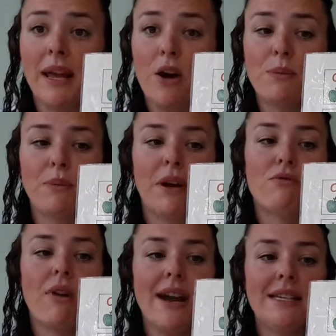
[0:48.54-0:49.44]
can help you by
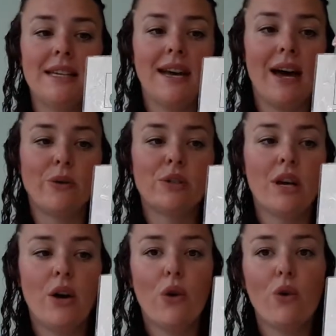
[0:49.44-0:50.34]
writing out
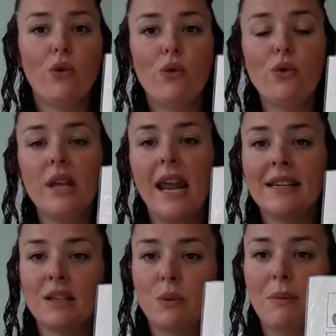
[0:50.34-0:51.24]
all the
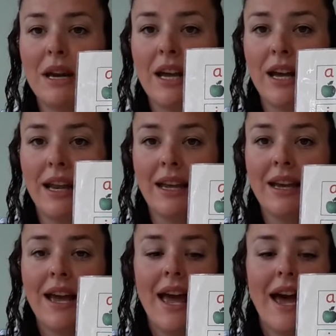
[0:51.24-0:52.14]
letters we've been learning
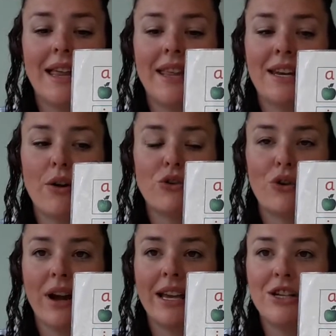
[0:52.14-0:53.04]
and then
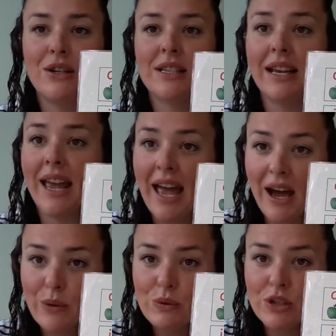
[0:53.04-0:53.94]
try and use it as a
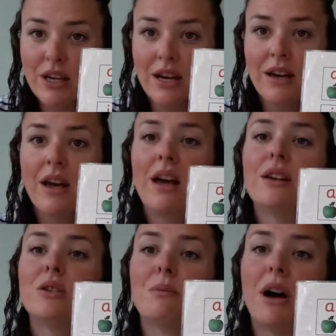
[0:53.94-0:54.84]
counter
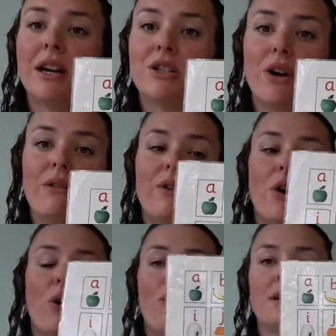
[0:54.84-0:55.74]
to mark it off,
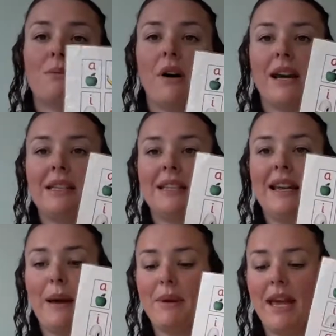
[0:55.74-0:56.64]
or as mine's
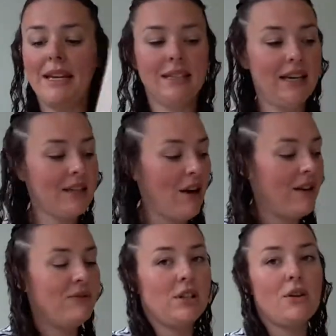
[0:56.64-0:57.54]
laminated,
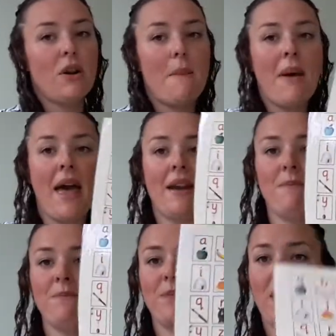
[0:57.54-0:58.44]
I've just got a
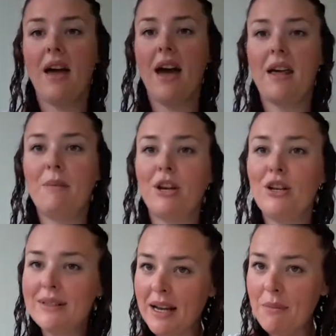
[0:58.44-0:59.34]
pen and I'm going to
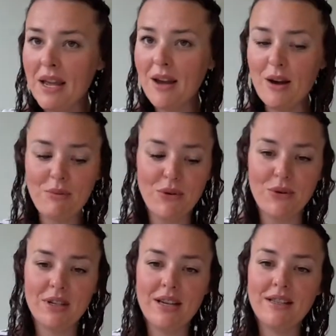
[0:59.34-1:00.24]
use like a bingo
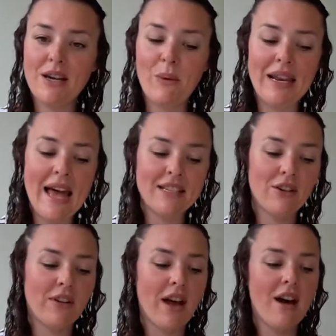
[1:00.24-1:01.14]
board. So we landed
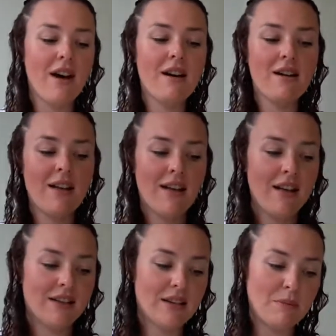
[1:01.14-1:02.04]
on the
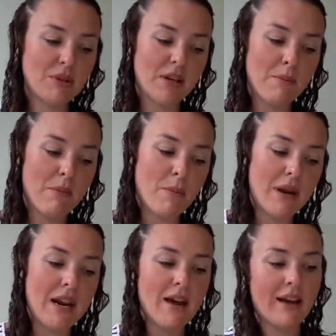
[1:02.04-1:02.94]
so I'm just going to pop a
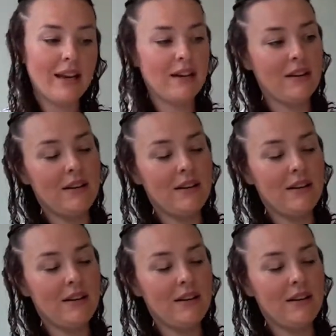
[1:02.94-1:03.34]
line